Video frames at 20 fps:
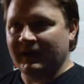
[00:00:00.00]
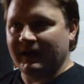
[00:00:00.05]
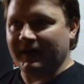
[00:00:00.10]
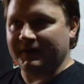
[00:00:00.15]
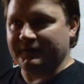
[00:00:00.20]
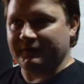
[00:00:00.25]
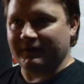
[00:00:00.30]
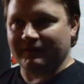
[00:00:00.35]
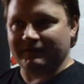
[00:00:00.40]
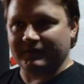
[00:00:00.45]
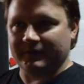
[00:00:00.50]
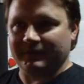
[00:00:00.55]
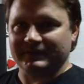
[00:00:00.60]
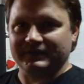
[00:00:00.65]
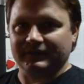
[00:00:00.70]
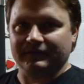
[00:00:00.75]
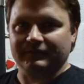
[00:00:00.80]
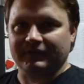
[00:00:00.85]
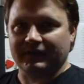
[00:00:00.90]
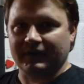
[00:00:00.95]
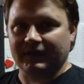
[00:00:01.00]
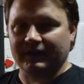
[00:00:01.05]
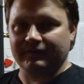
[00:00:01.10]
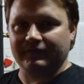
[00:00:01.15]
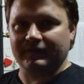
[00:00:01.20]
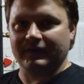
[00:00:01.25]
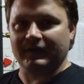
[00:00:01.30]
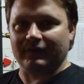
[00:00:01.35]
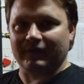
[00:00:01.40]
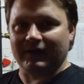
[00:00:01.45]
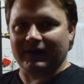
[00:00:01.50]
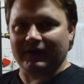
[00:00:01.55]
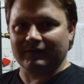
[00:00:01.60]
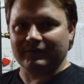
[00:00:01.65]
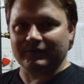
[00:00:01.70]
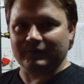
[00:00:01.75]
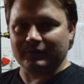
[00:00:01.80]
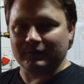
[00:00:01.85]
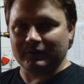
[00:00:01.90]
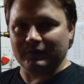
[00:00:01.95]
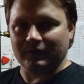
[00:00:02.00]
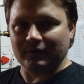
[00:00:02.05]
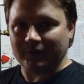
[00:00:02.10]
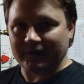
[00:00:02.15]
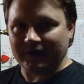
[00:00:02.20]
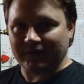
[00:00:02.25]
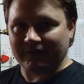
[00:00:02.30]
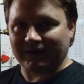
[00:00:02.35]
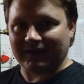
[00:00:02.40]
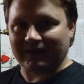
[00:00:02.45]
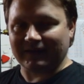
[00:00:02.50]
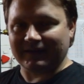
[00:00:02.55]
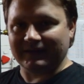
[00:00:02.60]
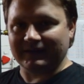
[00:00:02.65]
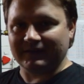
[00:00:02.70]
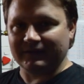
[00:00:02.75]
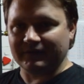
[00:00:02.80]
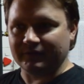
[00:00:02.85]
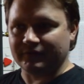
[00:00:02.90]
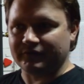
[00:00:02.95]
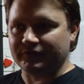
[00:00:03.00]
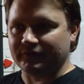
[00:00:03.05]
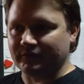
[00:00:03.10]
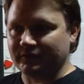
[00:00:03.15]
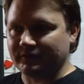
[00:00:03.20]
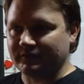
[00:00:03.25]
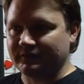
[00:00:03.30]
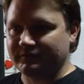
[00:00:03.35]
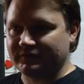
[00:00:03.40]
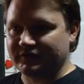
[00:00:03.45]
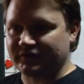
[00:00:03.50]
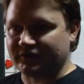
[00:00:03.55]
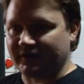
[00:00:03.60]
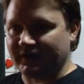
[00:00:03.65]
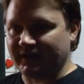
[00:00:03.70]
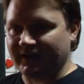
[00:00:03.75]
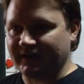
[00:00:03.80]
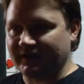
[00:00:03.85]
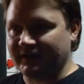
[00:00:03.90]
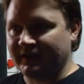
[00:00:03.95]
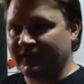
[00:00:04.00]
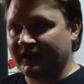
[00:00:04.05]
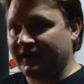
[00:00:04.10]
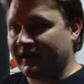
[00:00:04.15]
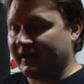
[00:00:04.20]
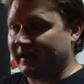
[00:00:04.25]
and you have US-05 around or, or another clean neutral strain